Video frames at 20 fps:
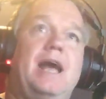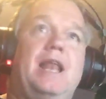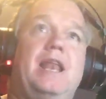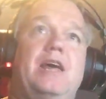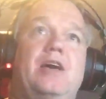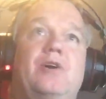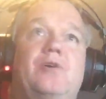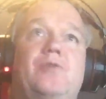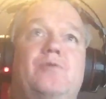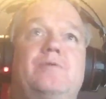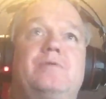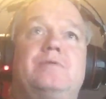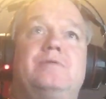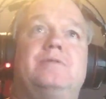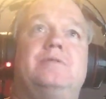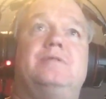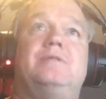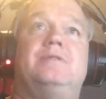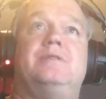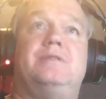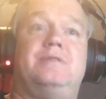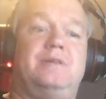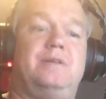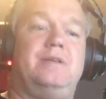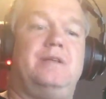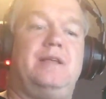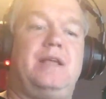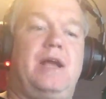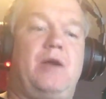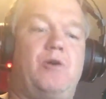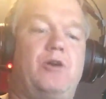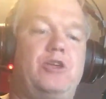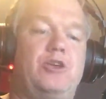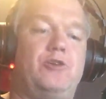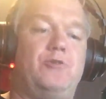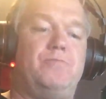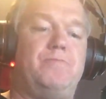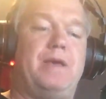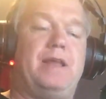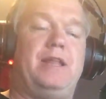Hello. How are
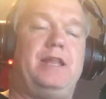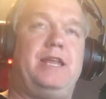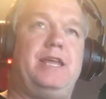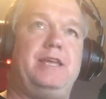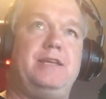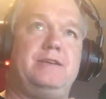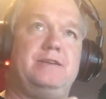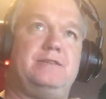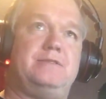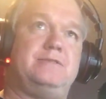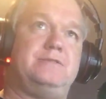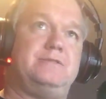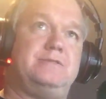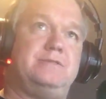you, Melanie?